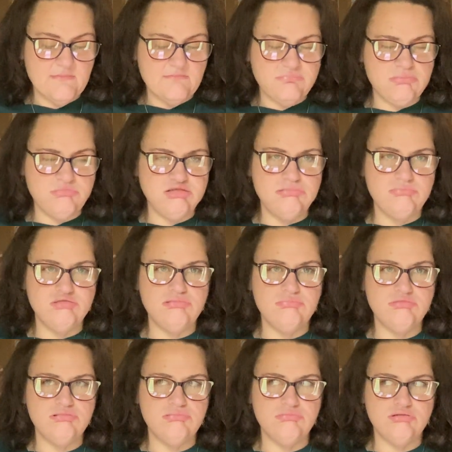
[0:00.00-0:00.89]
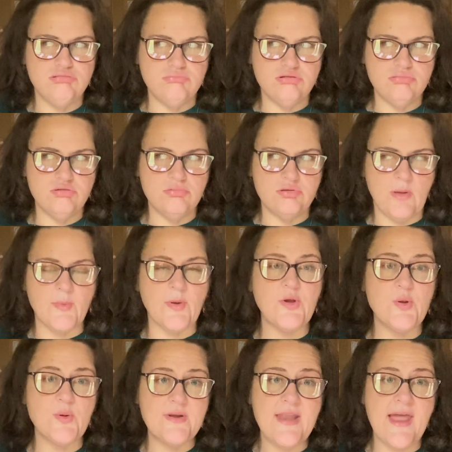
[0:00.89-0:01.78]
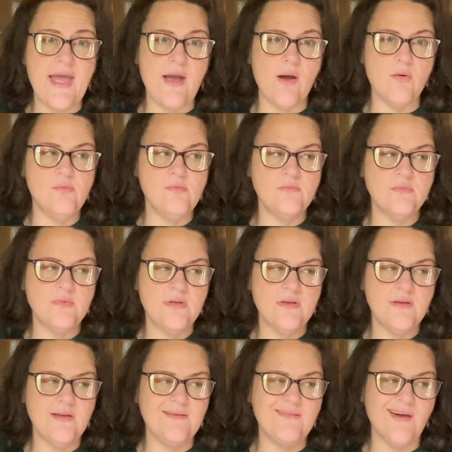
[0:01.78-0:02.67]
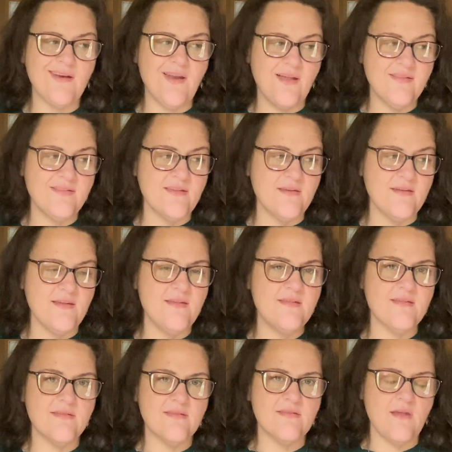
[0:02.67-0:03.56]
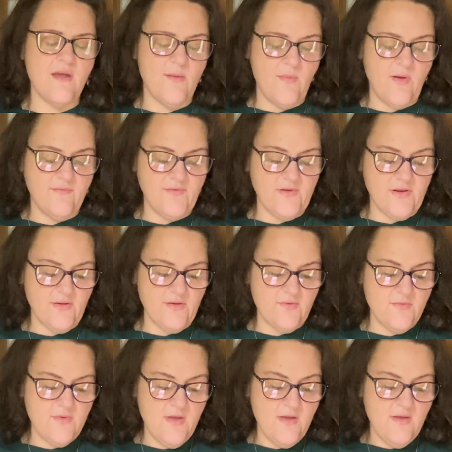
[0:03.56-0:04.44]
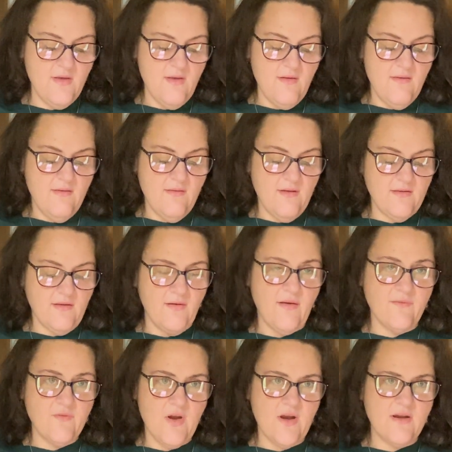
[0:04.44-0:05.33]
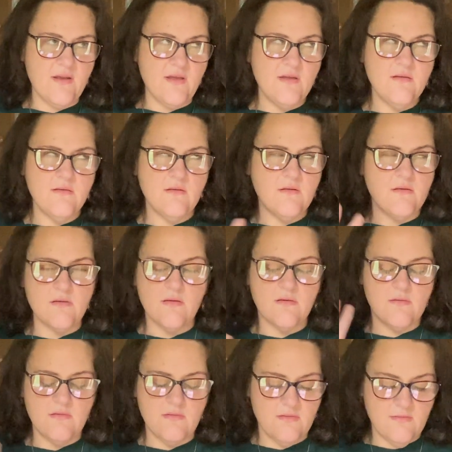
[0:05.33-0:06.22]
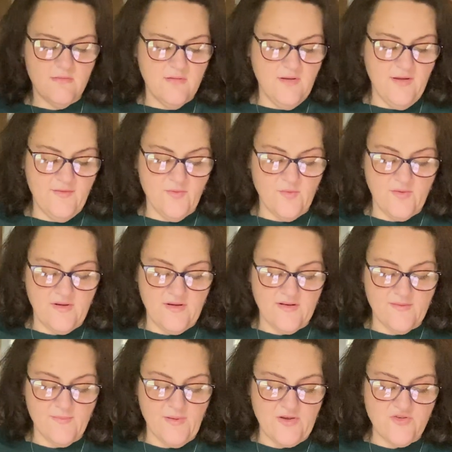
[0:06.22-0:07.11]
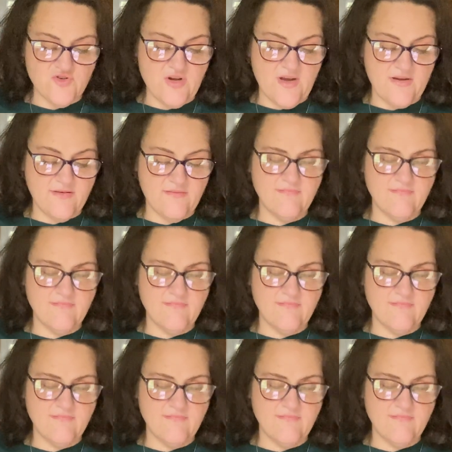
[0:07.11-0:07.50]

I'm going to do it now, not on Sunday since I'm on video, on Friday. You guys don't need to explain, you're not.